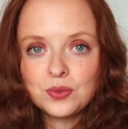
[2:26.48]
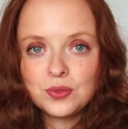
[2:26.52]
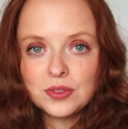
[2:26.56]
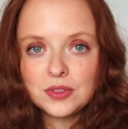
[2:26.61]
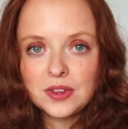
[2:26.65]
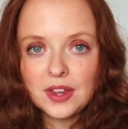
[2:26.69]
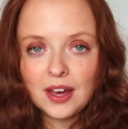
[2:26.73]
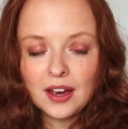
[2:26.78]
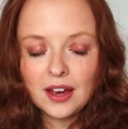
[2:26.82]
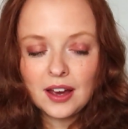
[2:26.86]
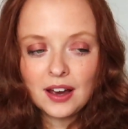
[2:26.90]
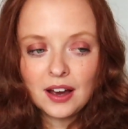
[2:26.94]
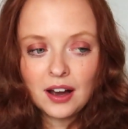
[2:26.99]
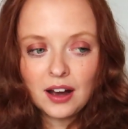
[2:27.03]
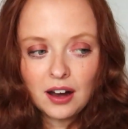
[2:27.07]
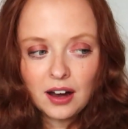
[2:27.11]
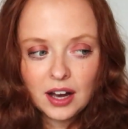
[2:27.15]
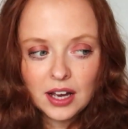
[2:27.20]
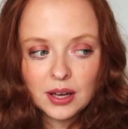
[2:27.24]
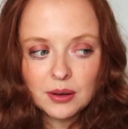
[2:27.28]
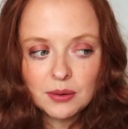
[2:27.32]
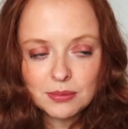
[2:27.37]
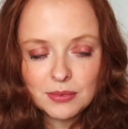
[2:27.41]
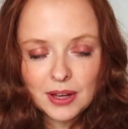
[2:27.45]
the
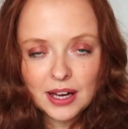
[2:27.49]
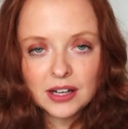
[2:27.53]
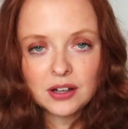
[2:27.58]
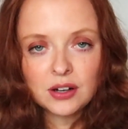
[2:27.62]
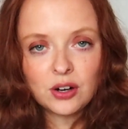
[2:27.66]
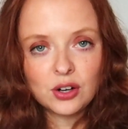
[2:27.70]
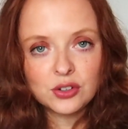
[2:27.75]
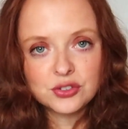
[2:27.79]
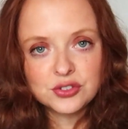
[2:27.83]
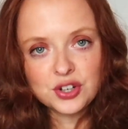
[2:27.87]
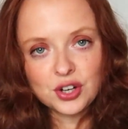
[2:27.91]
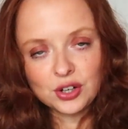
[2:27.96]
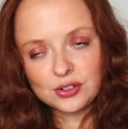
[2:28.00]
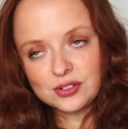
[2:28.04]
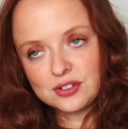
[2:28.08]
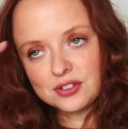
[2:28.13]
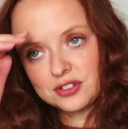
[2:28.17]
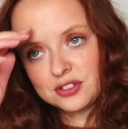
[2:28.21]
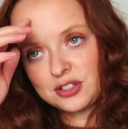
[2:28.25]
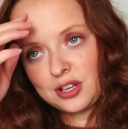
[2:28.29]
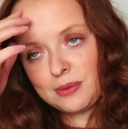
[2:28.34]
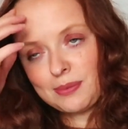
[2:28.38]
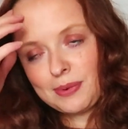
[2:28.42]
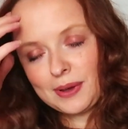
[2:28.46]
item that I can't show because
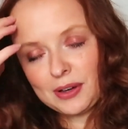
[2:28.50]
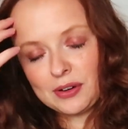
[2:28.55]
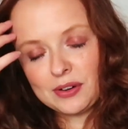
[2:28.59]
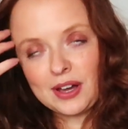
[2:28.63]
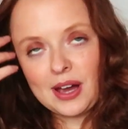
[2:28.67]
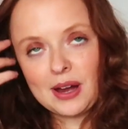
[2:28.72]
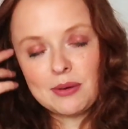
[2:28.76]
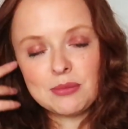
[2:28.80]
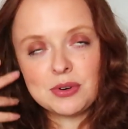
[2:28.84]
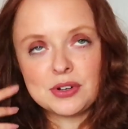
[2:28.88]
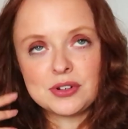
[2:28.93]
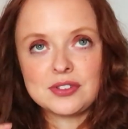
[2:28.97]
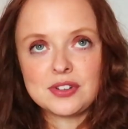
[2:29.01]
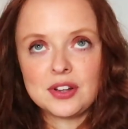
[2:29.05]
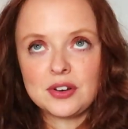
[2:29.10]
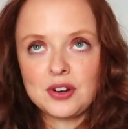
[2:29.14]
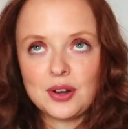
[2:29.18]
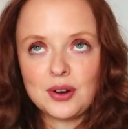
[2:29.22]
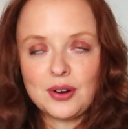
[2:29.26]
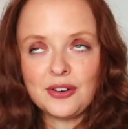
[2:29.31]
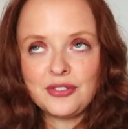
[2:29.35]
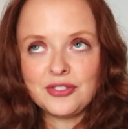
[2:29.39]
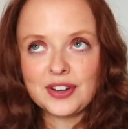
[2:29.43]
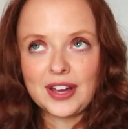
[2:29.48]
it's too big on camera, because I
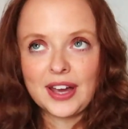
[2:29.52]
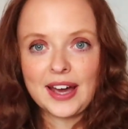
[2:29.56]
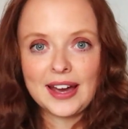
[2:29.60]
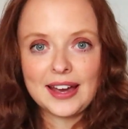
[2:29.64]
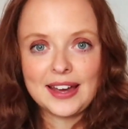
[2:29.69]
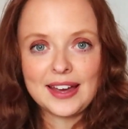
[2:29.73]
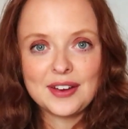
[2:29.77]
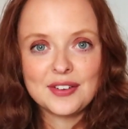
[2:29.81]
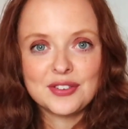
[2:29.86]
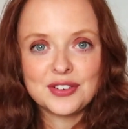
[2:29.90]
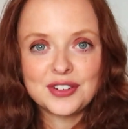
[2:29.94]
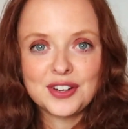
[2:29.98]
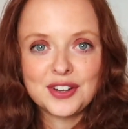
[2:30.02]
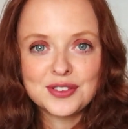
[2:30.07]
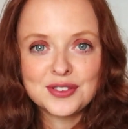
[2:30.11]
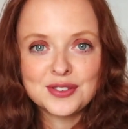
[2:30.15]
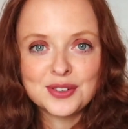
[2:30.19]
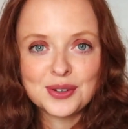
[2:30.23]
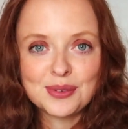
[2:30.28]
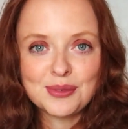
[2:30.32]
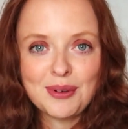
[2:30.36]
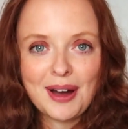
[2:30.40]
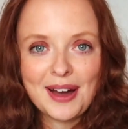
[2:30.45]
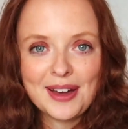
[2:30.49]
know I'll forget it if I don't
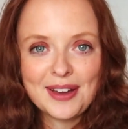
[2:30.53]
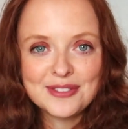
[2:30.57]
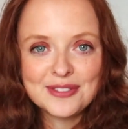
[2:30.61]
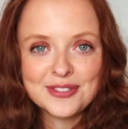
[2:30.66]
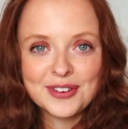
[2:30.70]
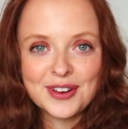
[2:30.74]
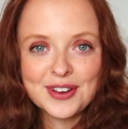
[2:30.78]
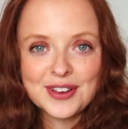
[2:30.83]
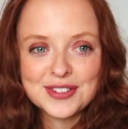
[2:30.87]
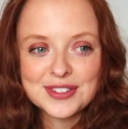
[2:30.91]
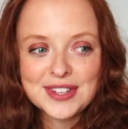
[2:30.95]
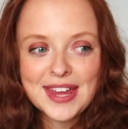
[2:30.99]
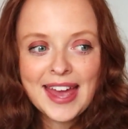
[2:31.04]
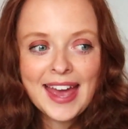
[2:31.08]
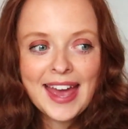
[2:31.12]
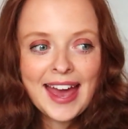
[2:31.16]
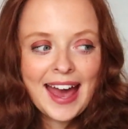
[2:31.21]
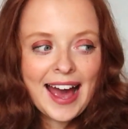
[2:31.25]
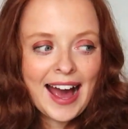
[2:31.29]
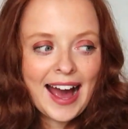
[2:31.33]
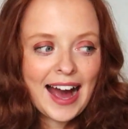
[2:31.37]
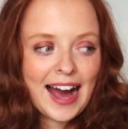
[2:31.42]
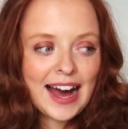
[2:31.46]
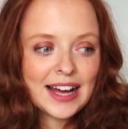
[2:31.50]
talk about it first,
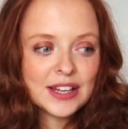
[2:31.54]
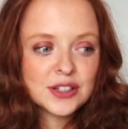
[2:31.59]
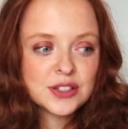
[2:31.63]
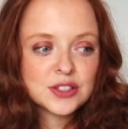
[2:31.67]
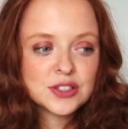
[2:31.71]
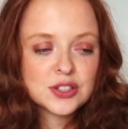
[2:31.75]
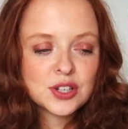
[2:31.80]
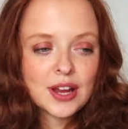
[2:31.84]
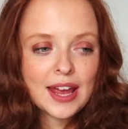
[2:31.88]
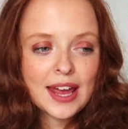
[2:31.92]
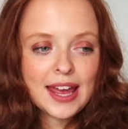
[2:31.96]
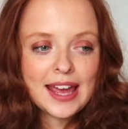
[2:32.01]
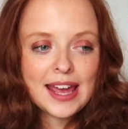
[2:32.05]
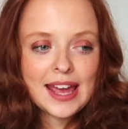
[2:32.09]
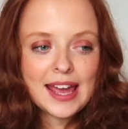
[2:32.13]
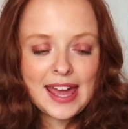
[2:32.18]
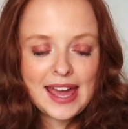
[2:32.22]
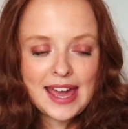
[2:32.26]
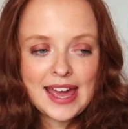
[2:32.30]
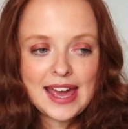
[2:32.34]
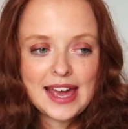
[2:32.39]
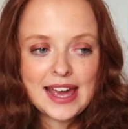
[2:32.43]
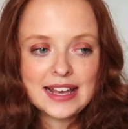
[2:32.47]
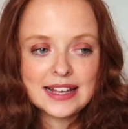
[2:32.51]
and it
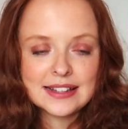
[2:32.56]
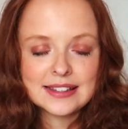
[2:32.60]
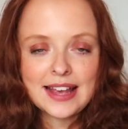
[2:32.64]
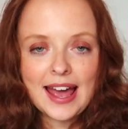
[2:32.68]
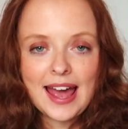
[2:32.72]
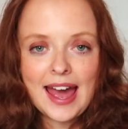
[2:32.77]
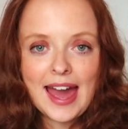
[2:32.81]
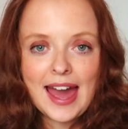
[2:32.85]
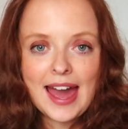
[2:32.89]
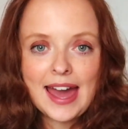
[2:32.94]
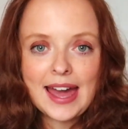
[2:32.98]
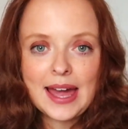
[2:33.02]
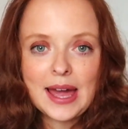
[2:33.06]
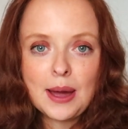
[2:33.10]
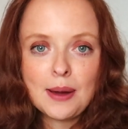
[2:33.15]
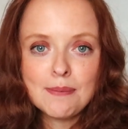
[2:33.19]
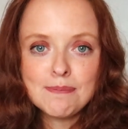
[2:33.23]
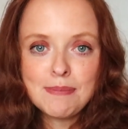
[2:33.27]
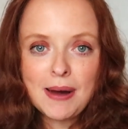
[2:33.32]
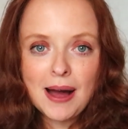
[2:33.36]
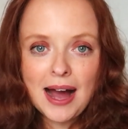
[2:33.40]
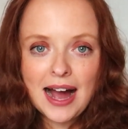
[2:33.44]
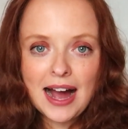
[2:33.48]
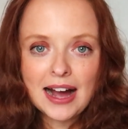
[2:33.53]
is a
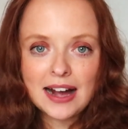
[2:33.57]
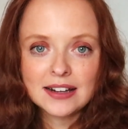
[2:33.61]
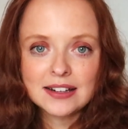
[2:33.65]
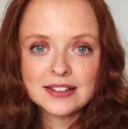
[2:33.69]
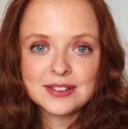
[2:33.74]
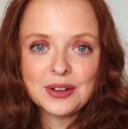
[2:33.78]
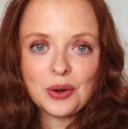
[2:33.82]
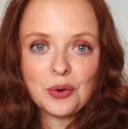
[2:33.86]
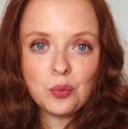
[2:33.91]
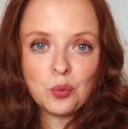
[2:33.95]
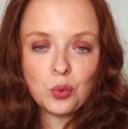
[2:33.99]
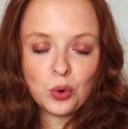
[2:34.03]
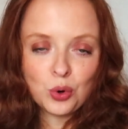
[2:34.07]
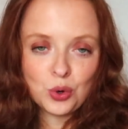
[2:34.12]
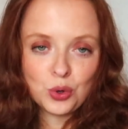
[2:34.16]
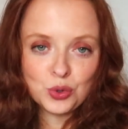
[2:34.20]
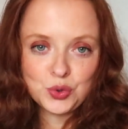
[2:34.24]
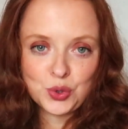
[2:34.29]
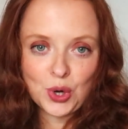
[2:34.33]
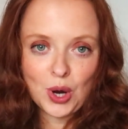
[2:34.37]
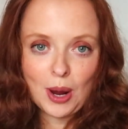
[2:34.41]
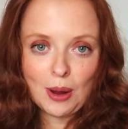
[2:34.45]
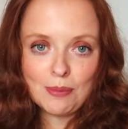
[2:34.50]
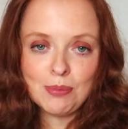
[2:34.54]
Pax
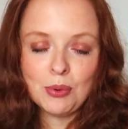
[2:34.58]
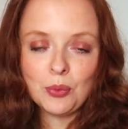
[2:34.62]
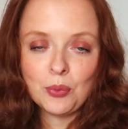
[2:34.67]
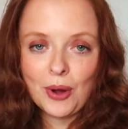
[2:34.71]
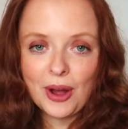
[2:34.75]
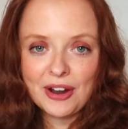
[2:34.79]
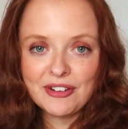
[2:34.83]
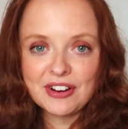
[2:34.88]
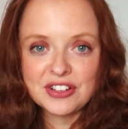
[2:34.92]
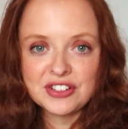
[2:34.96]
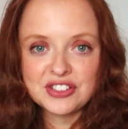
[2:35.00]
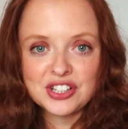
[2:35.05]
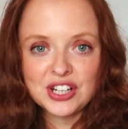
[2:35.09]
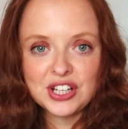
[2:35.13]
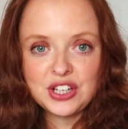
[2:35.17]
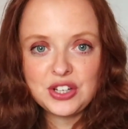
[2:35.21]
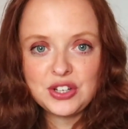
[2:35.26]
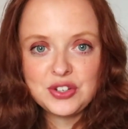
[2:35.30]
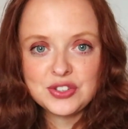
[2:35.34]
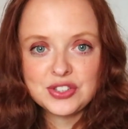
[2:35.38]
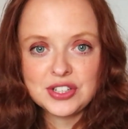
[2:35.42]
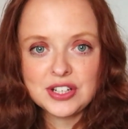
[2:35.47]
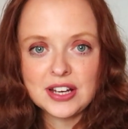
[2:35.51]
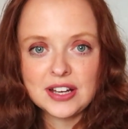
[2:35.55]
wardrobe, but we're actually
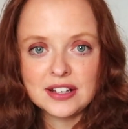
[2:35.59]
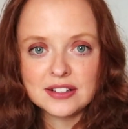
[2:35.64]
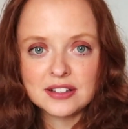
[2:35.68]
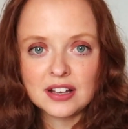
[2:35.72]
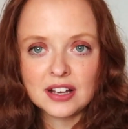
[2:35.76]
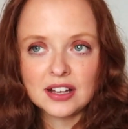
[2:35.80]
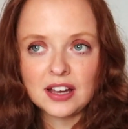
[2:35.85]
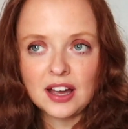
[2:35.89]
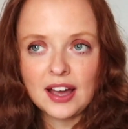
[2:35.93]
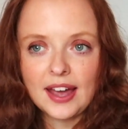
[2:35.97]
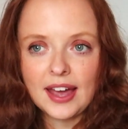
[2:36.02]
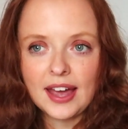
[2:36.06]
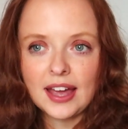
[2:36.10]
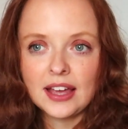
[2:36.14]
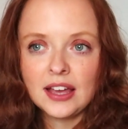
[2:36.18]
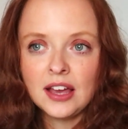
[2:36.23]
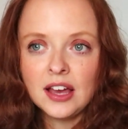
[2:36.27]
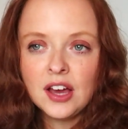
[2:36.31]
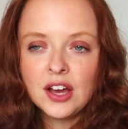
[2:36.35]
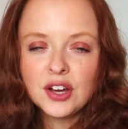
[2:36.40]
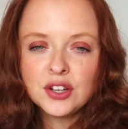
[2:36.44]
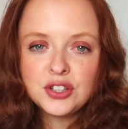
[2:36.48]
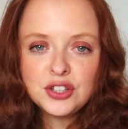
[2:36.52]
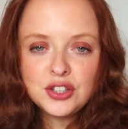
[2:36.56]
using it as like a
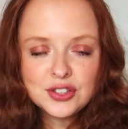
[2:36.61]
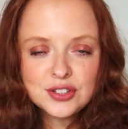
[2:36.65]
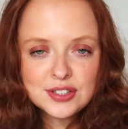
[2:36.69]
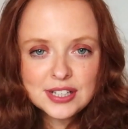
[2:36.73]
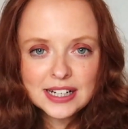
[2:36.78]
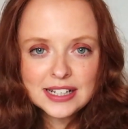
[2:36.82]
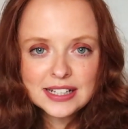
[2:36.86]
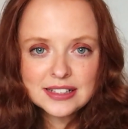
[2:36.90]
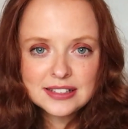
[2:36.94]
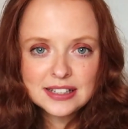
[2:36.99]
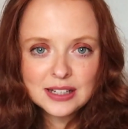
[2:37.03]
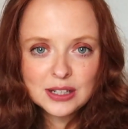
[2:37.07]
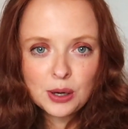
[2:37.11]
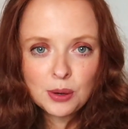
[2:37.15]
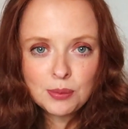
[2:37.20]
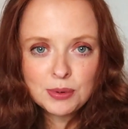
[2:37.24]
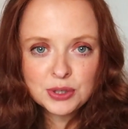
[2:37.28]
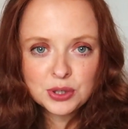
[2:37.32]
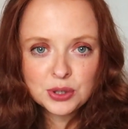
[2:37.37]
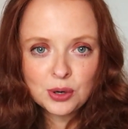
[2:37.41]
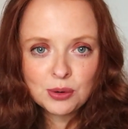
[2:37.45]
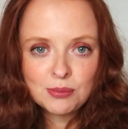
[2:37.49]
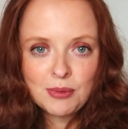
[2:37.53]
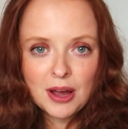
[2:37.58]
utility
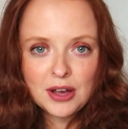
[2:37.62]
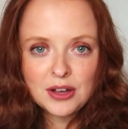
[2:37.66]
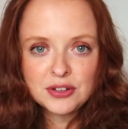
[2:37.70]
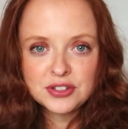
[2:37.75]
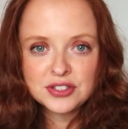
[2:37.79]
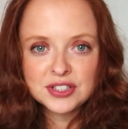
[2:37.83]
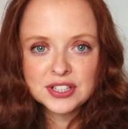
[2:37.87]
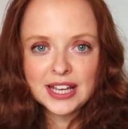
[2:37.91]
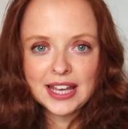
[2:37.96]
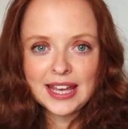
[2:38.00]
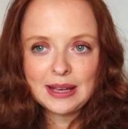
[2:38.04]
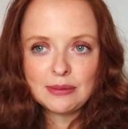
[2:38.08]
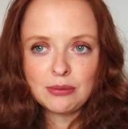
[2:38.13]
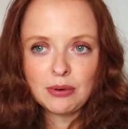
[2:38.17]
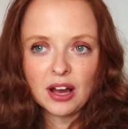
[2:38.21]
cupboard almost, to keep